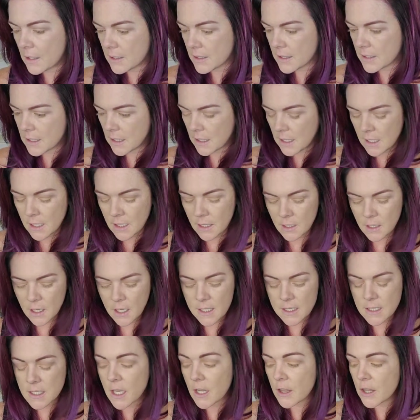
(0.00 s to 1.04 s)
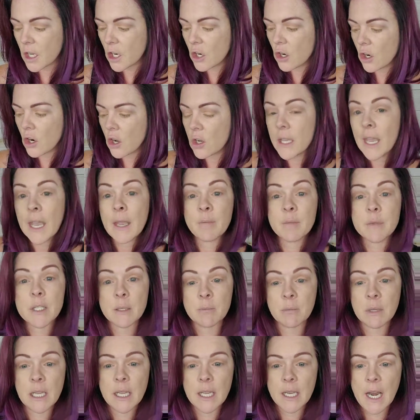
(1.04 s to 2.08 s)
scene, because the girl came to
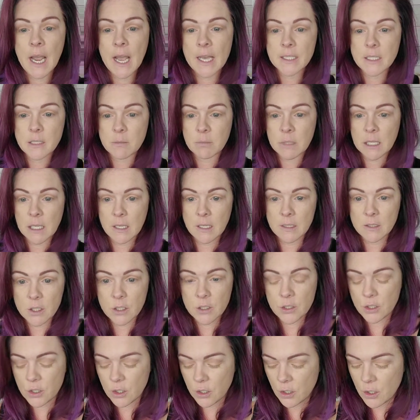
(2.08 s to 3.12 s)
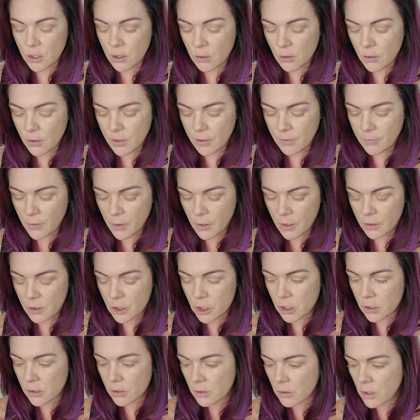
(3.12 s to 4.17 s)
me and asked me to do the photo
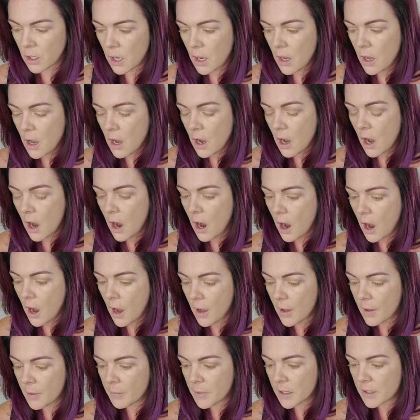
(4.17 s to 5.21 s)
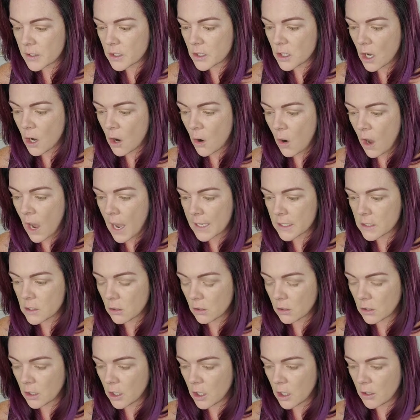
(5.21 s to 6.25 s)
shoot. So I
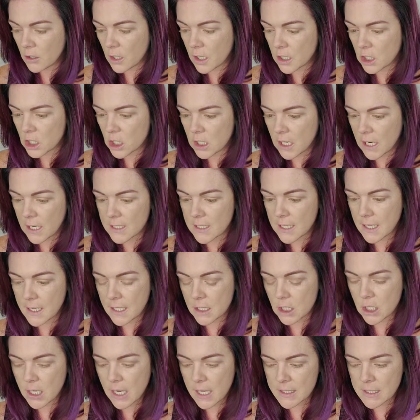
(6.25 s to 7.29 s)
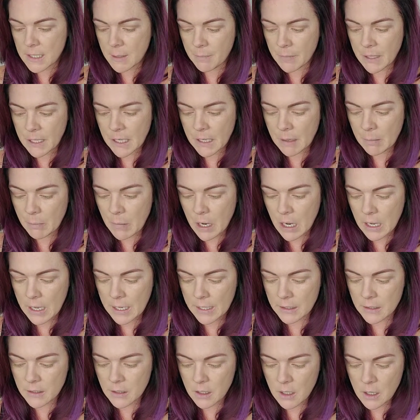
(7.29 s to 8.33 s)
told, because she said that she had something in
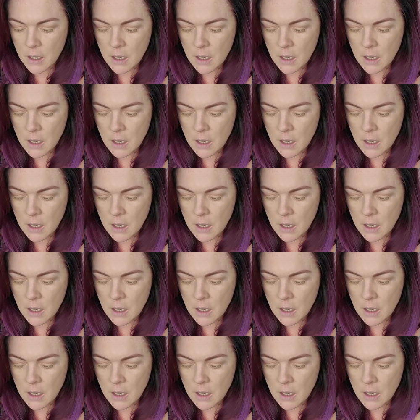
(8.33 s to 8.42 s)
mind.